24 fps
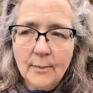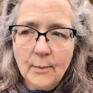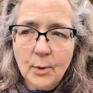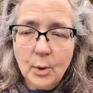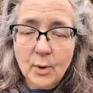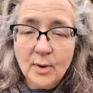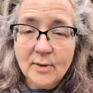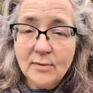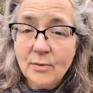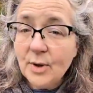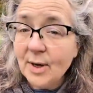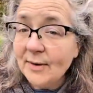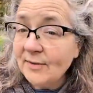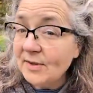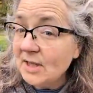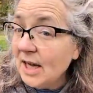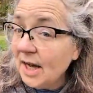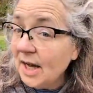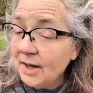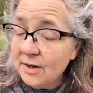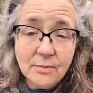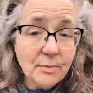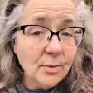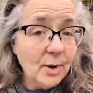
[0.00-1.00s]
um, or if you
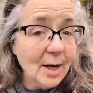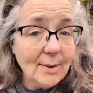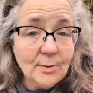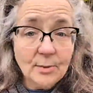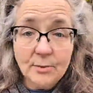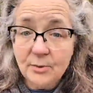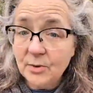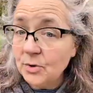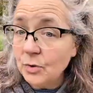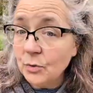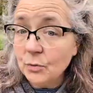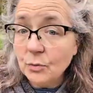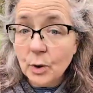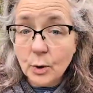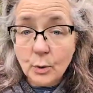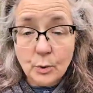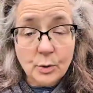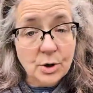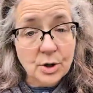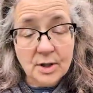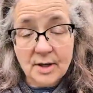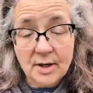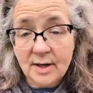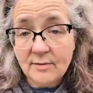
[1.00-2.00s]
have a ton of problem with
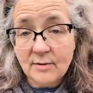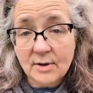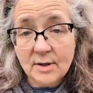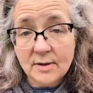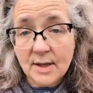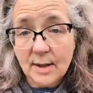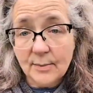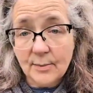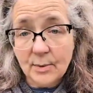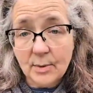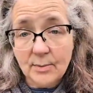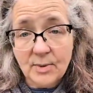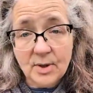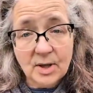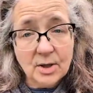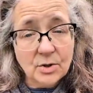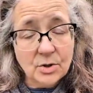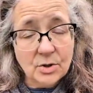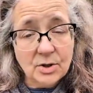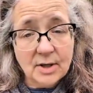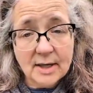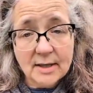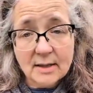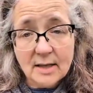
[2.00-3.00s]
erosion every summer
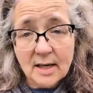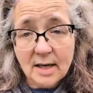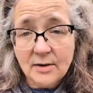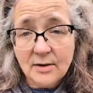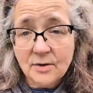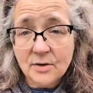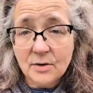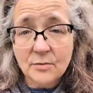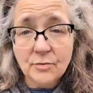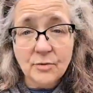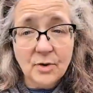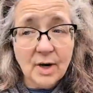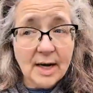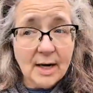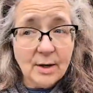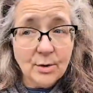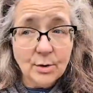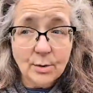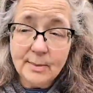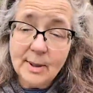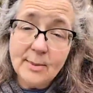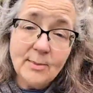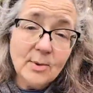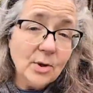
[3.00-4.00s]
because you get tons of
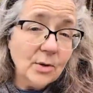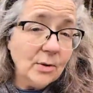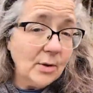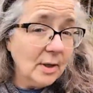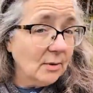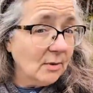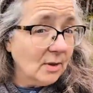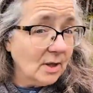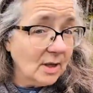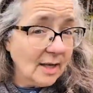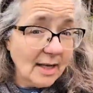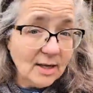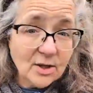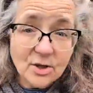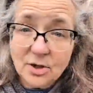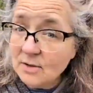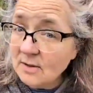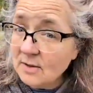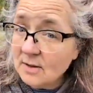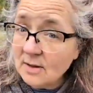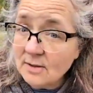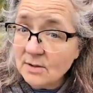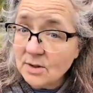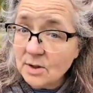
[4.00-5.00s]
rain, or maybe your
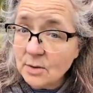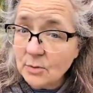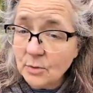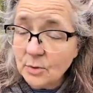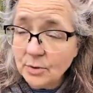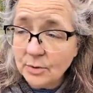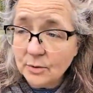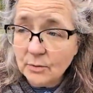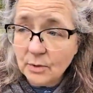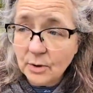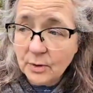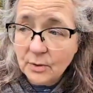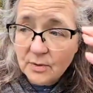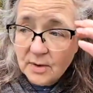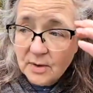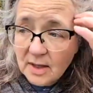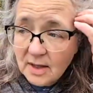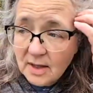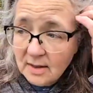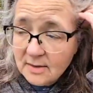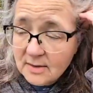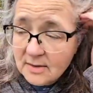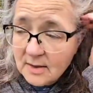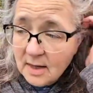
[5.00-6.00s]
irrigation system will
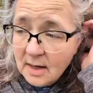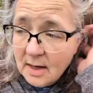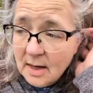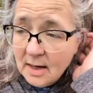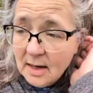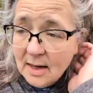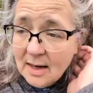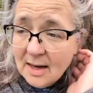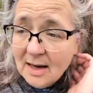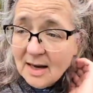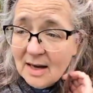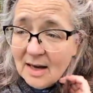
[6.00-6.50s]
erode things.